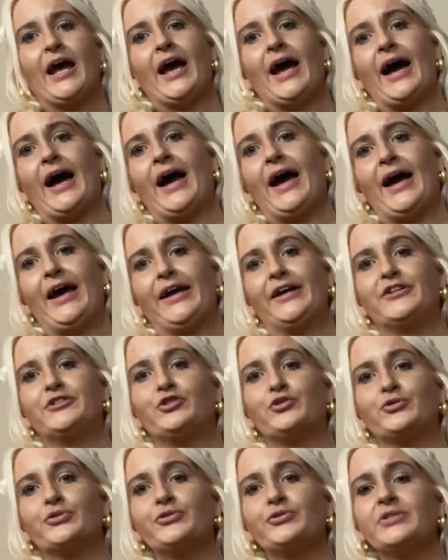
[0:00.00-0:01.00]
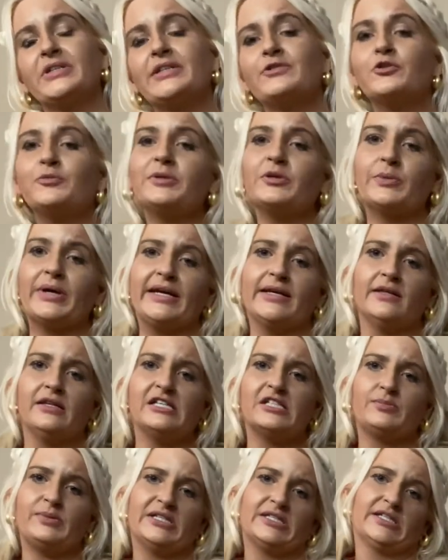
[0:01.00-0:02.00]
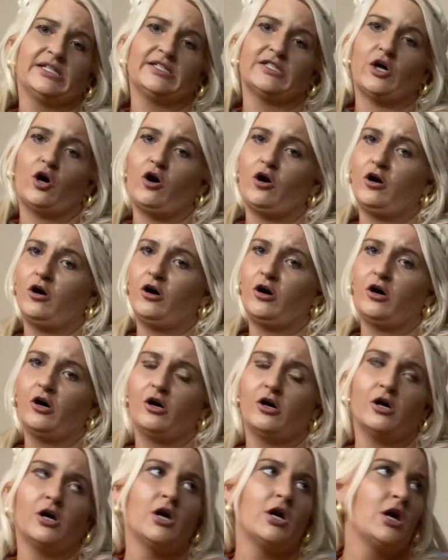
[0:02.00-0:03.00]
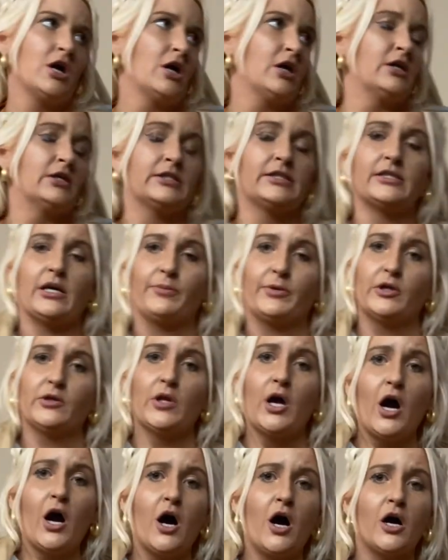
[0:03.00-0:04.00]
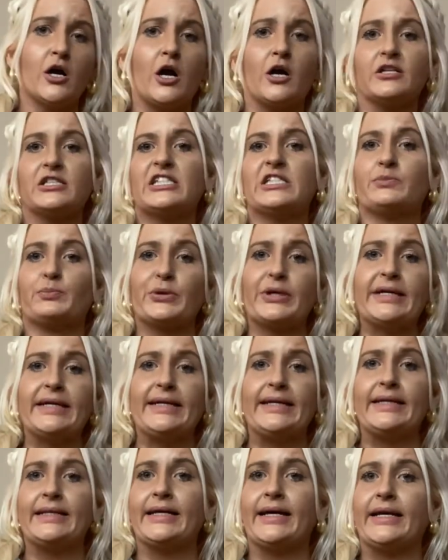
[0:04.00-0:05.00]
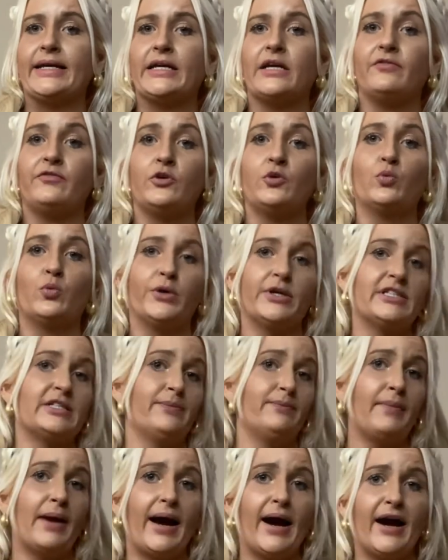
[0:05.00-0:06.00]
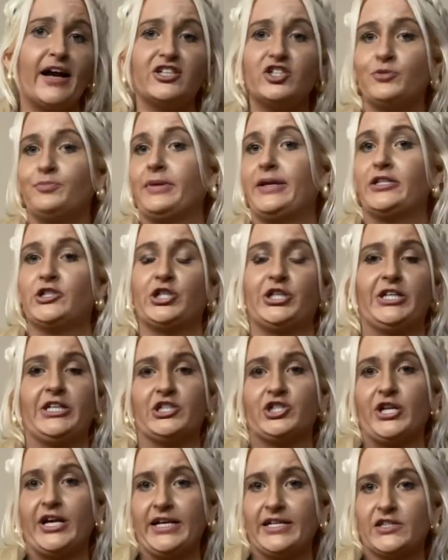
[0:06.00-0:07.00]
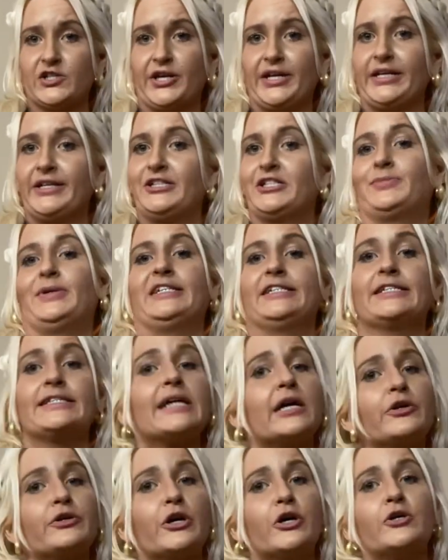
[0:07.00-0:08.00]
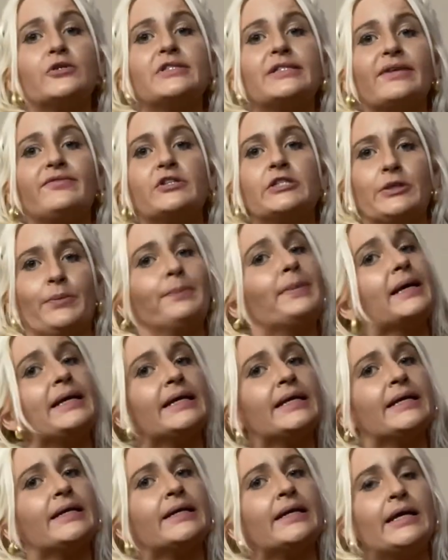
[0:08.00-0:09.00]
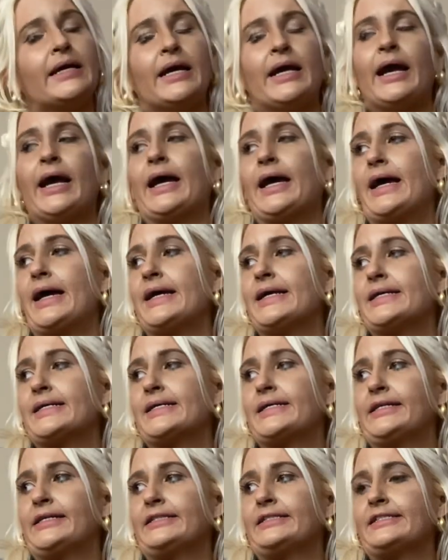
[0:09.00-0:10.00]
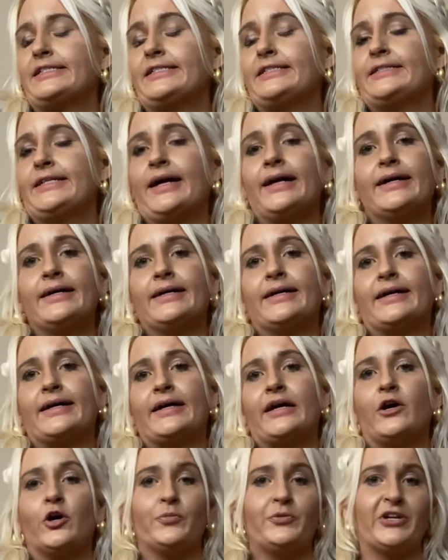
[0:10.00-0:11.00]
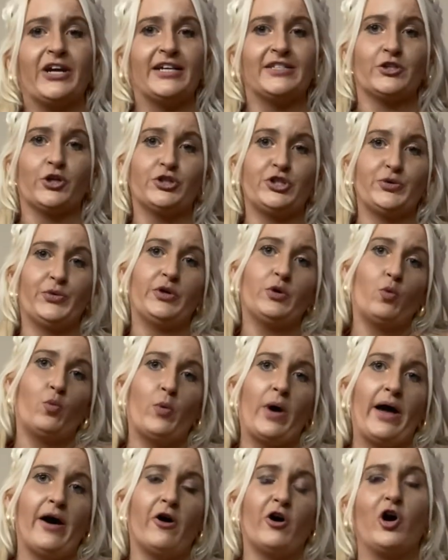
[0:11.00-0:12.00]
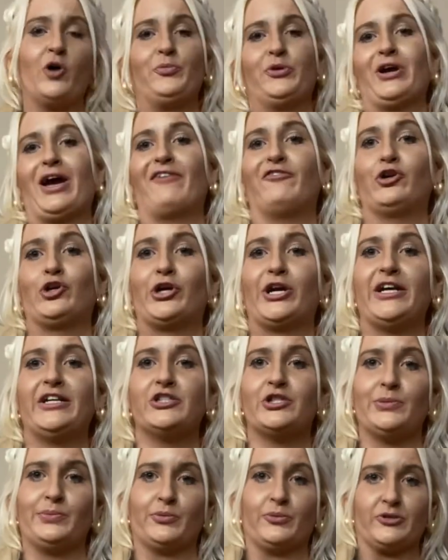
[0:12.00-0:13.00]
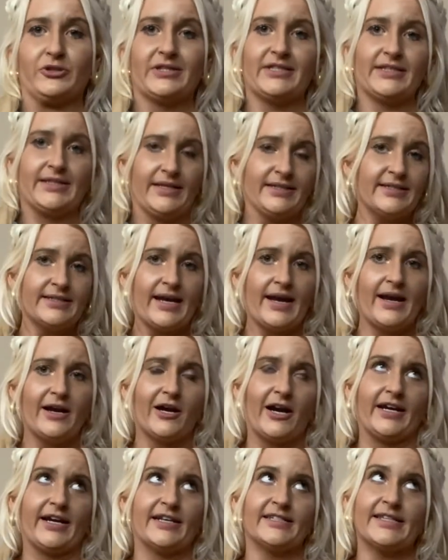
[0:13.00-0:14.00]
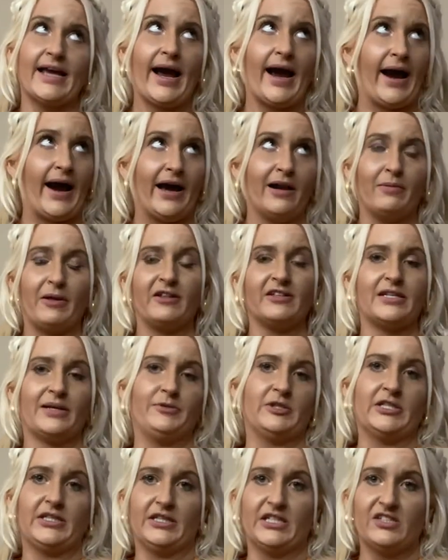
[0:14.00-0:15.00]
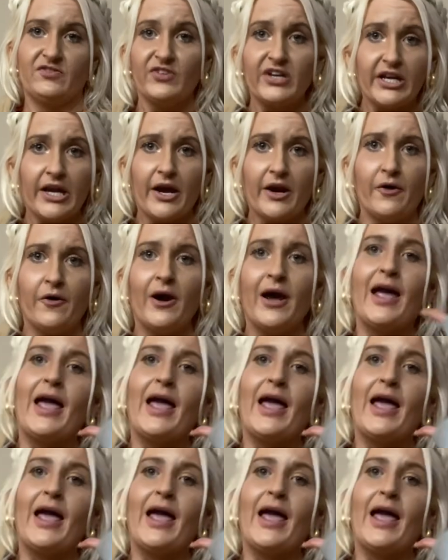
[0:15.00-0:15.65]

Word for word: I truly will be wearing these pieces all summer long, all spring. Like if you want to match, make sure you get your hands on it. Use my discount code, save you some money. And yeah, I hope you guys are doing well. I hope you have a great Super Bowl Sunday, or I guess had by the time you see this video.